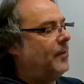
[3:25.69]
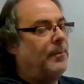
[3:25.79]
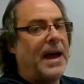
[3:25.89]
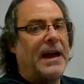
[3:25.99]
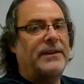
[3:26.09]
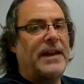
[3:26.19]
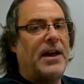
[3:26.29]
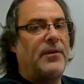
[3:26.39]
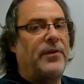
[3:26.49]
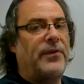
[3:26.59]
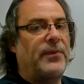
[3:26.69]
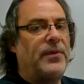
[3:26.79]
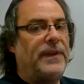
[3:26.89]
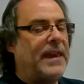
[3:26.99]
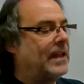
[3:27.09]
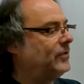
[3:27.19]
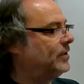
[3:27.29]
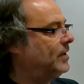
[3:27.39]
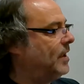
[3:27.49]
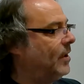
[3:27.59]
back down through the
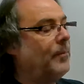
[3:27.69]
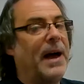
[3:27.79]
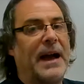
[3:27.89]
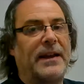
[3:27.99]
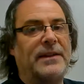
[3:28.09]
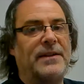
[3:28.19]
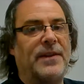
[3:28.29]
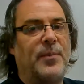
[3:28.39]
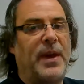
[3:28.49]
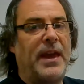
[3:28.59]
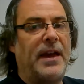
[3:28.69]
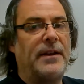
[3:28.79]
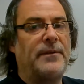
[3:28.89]
engine back into the pan.